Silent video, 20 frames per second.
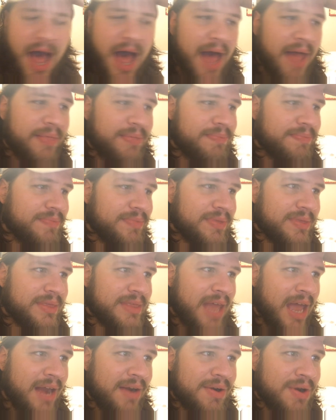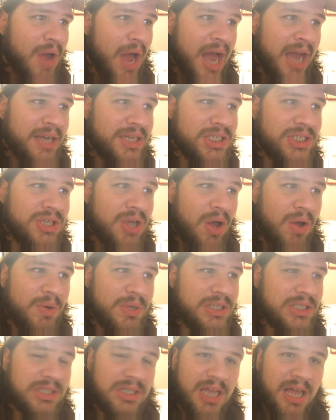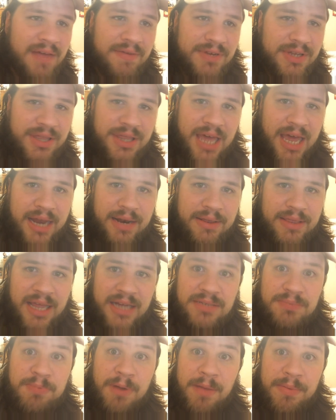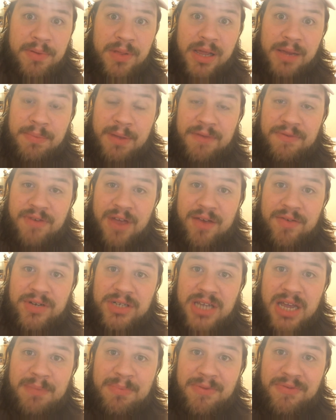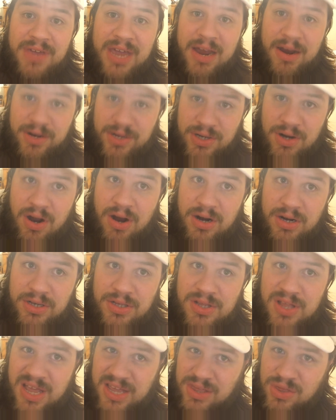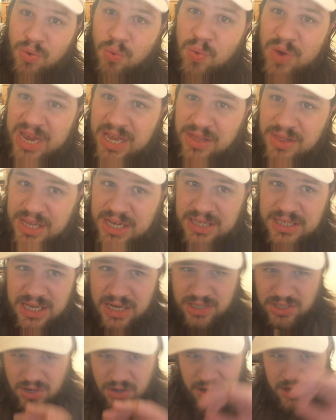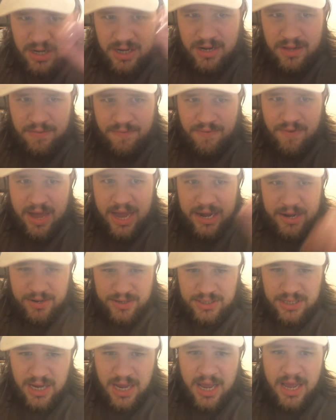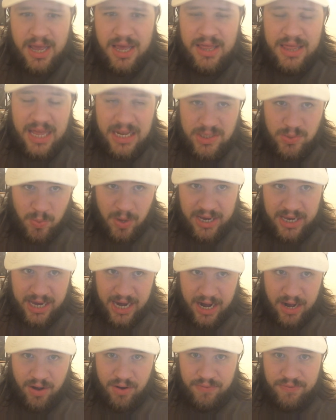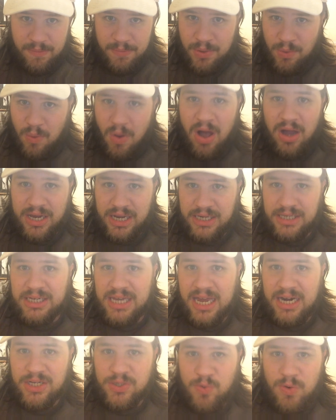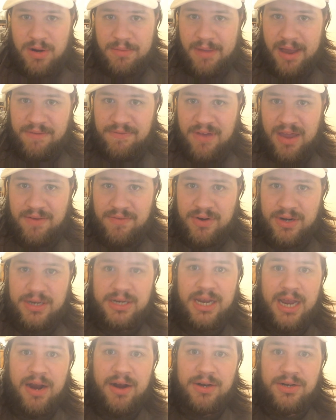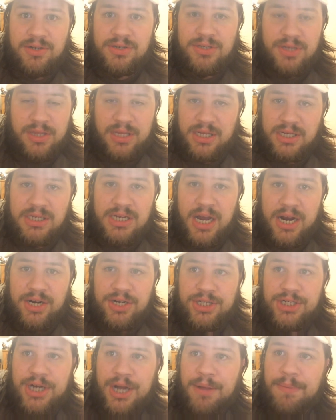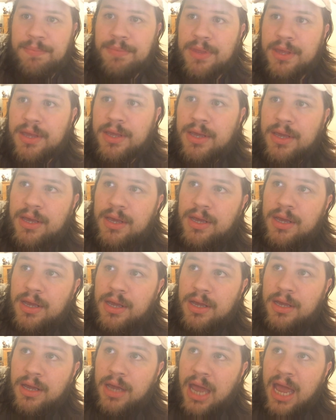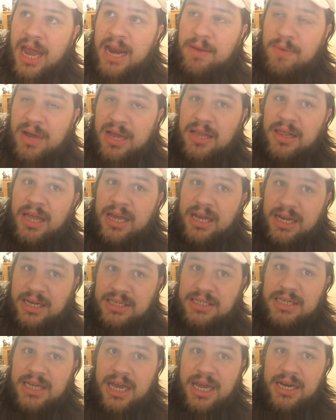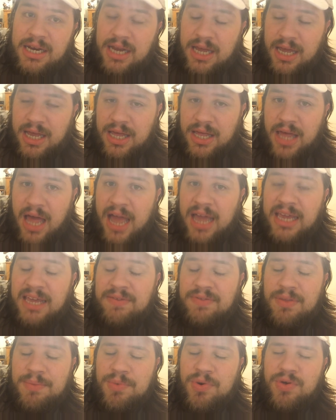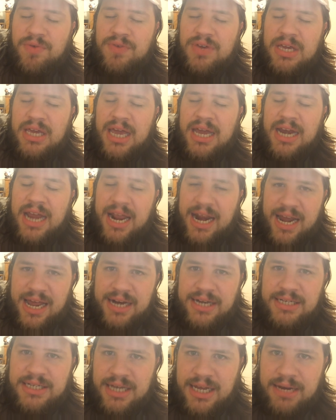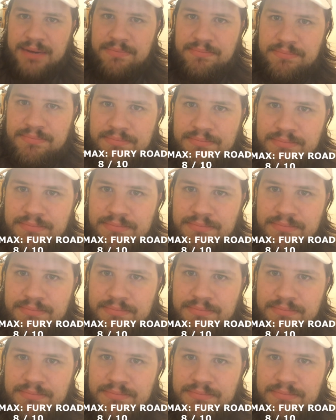I don't know. I just always loved that. That's probably like my favorite type of character arc. Like the weaklings that turn into the fighters. That's why Carol from The Walking Dead is one of my favorite characters on the entire show. Anyway, like I said, I give the movie an 8 out of 10.